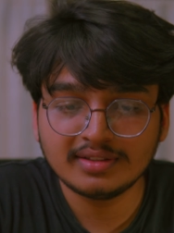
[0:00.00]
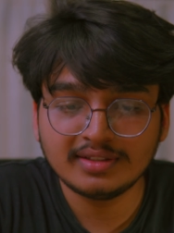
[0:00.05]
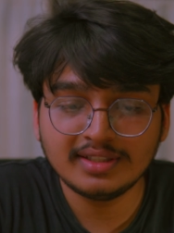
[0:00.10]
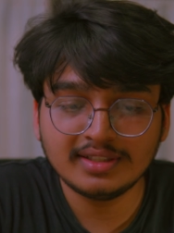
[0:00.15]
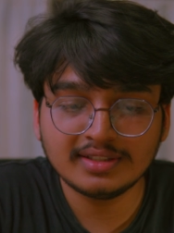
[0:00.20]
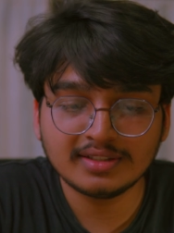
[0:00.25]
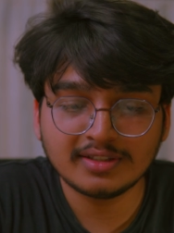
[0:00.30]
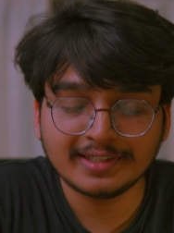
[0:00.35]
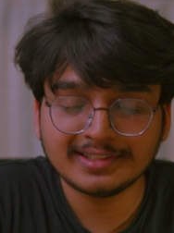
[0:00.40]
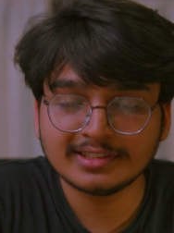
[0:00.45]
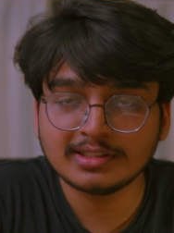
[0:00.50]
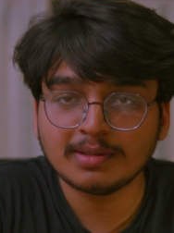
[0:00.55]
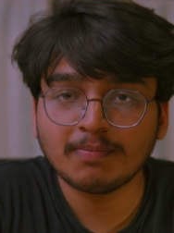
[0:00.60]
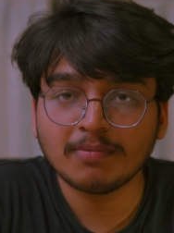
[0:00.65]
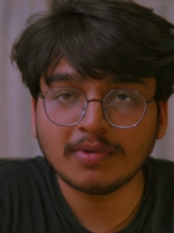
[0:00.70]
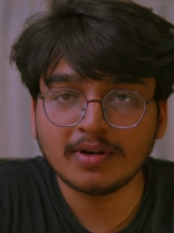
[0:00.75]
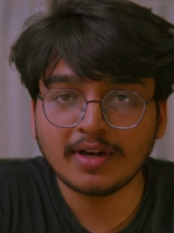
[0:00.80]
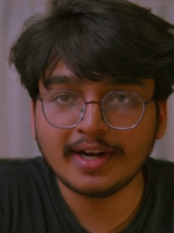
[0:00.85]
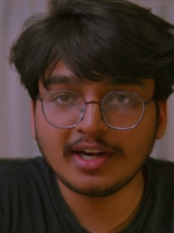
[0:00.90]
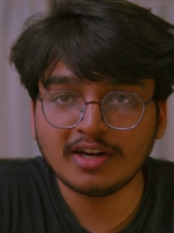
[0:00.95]
these
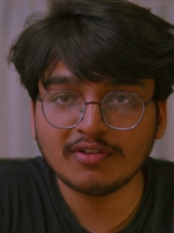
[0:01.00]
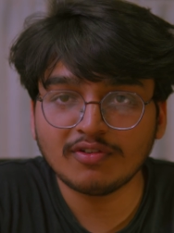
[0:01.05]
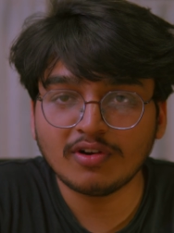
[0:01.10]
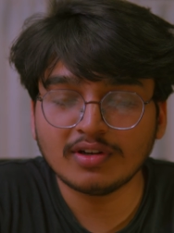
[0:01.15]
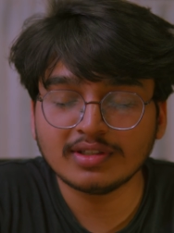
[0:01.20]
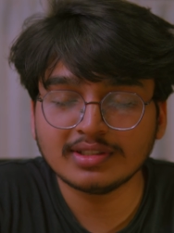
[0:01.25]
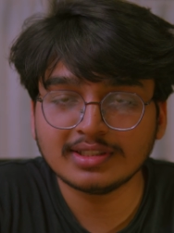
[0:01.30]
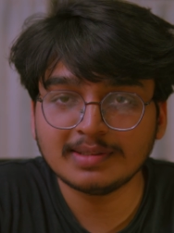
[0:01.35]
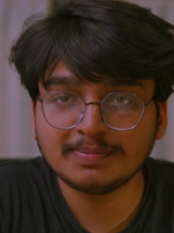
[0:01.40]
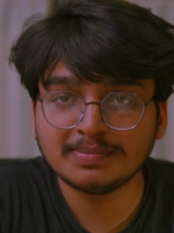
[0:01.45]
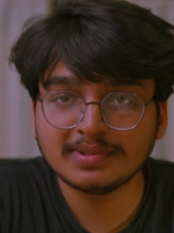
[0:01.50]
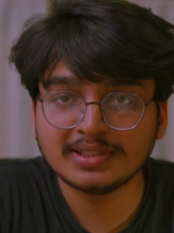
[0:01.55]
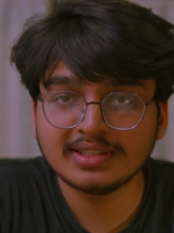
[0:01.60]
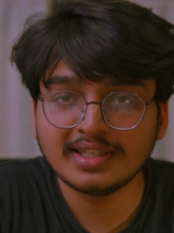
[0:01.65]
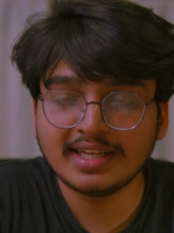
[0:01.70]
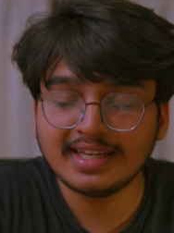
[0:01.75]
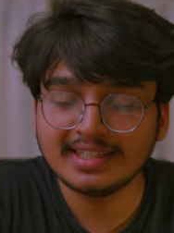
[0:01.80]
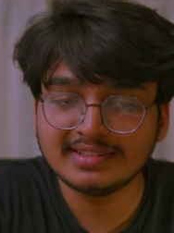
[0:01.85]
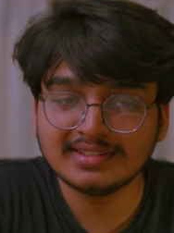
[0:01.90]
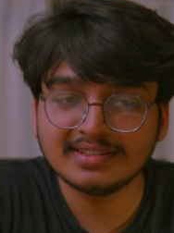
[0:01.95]
kind of concepts
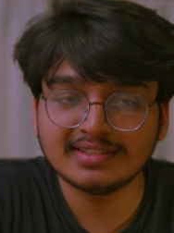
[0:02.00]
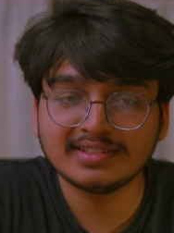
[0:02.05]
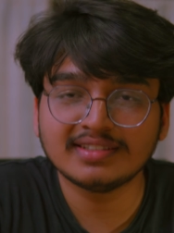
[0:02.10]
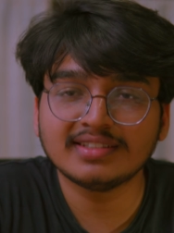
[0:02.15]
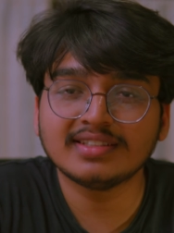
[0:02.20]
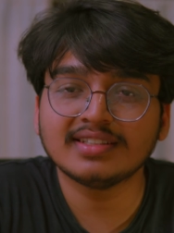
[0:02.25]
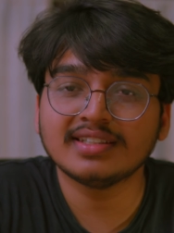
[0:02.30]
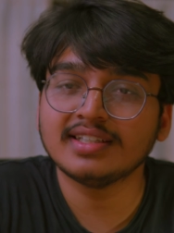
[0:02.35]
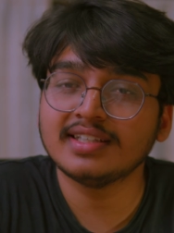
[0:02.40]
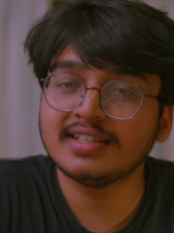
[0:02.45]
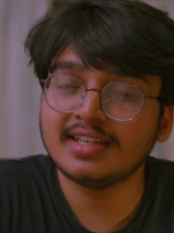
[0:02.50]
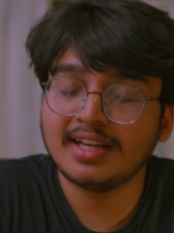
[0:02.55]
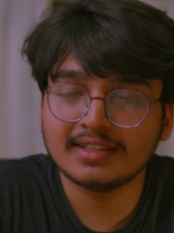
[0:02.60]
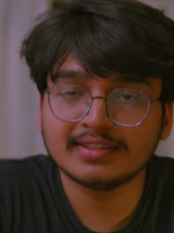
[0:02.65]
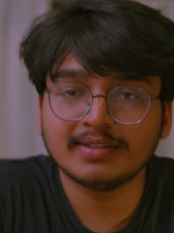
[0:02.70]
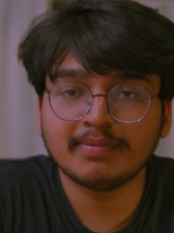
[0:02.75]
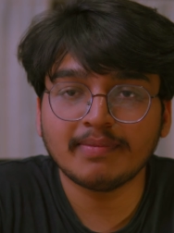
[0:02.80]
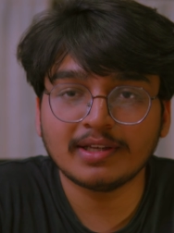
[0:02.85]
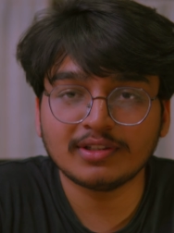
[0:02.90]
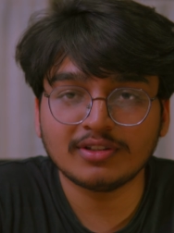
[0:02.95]
exist in
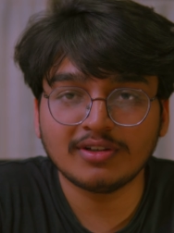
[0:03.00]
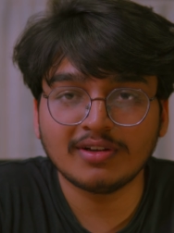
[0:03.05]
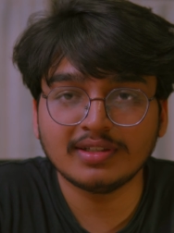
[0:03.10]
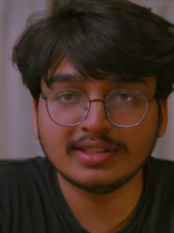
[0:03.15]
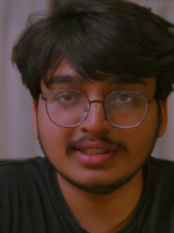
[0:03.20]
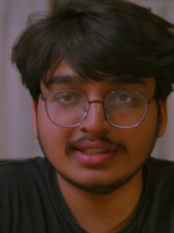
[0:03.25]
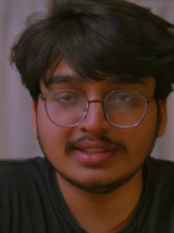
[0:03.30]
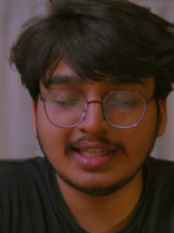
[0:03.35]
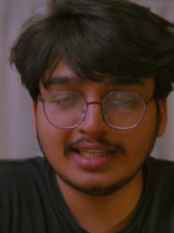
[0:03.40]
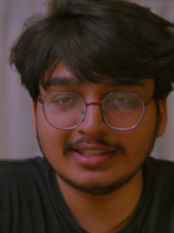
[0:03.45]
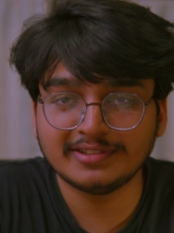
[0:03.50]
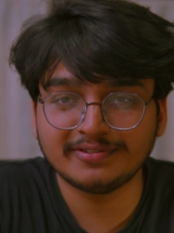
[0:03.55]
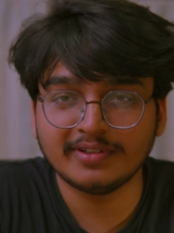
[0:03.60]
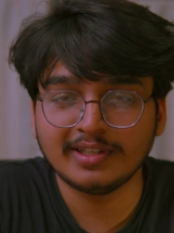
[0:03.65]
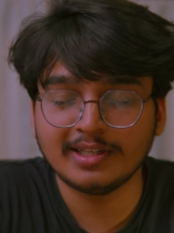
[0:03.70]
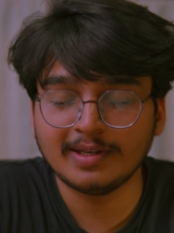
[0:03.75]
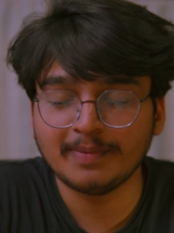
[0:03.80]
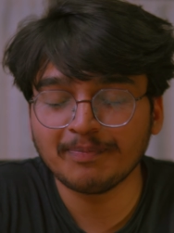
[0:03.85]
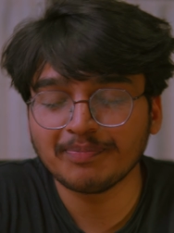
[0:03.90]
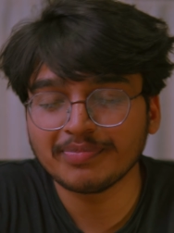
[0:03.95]
other mythologies as
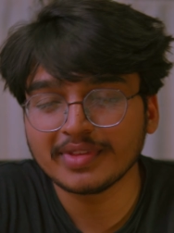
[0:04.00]
well.